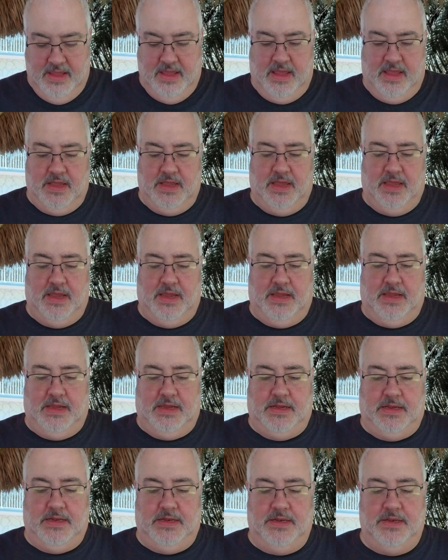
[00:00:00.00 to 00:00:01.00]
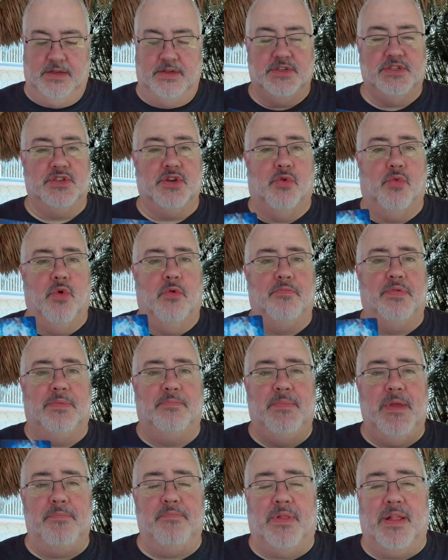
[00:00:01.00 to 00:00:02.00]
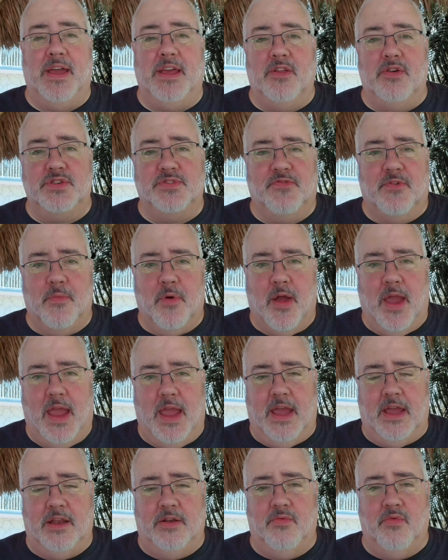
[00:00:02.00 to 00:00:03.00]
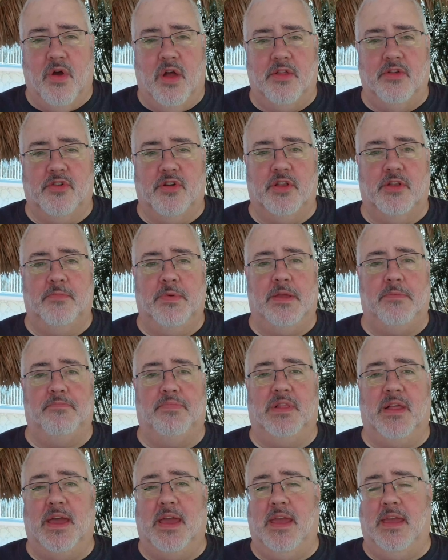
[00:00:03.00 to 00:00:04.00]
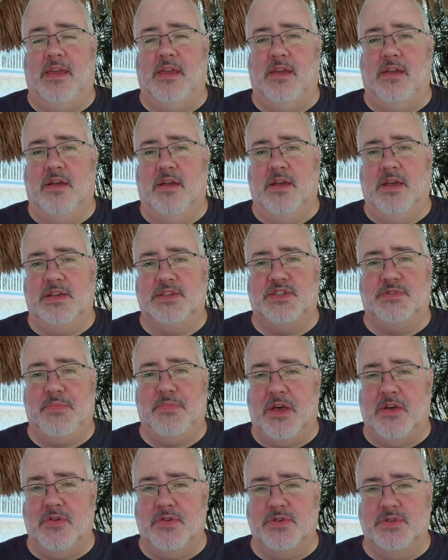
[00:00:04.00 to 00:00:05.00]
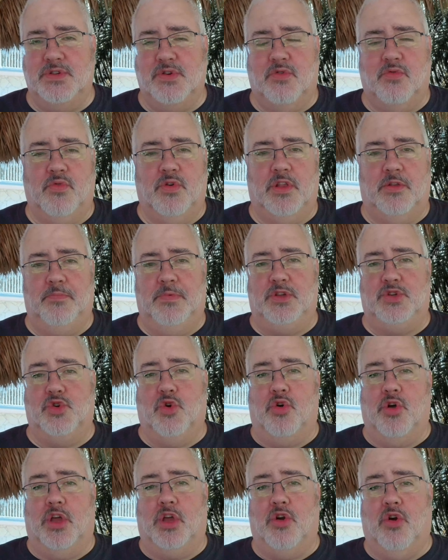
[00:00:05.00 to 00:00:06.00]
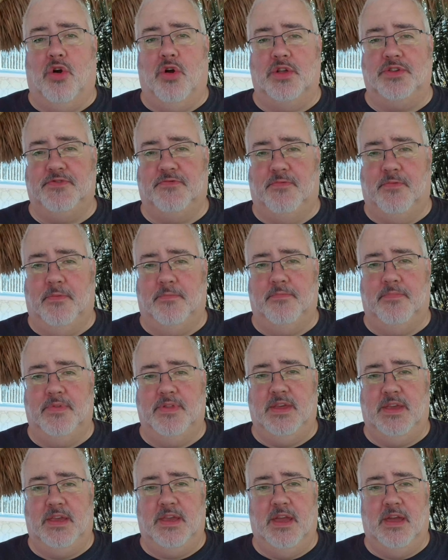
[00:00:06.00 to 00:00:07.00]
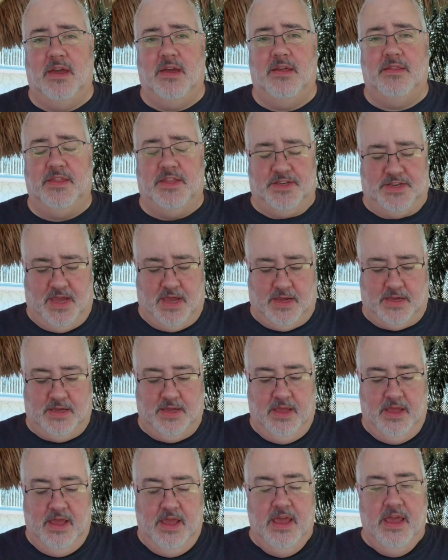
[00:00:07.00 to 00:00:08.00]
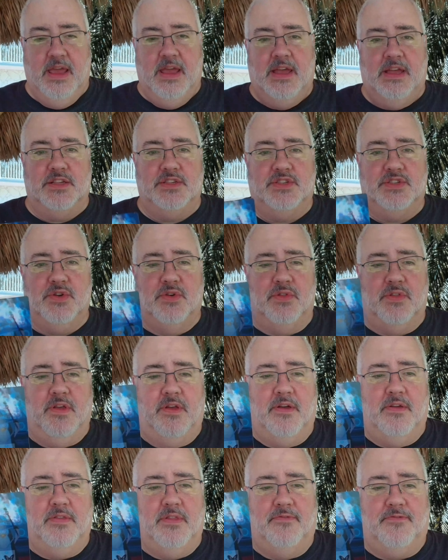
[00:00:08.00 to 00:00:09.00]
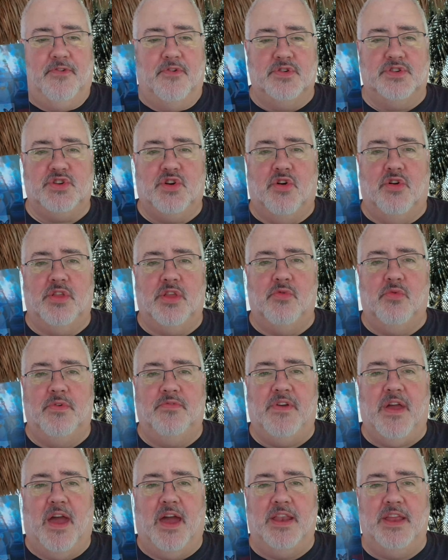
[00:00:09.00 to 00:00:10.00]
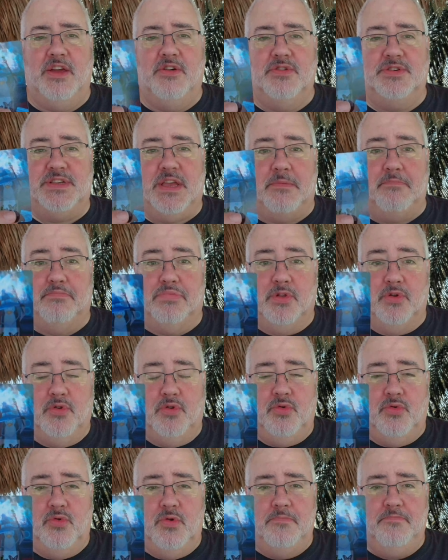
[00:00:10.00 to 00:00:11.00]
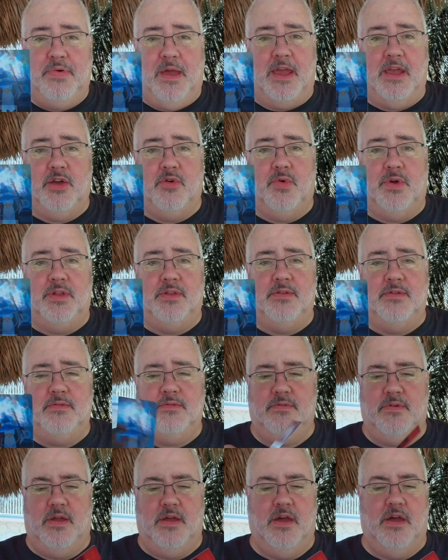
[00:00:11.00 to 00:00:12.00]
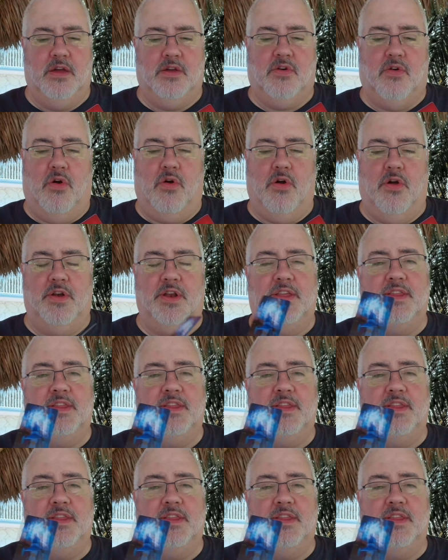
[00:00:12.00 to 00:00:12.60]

And so, we'll be playing those from our hand. We're either going to be playing spells or we're going to be drawing cards from the deck. And so, the first card that we've got here is a blue penguin card.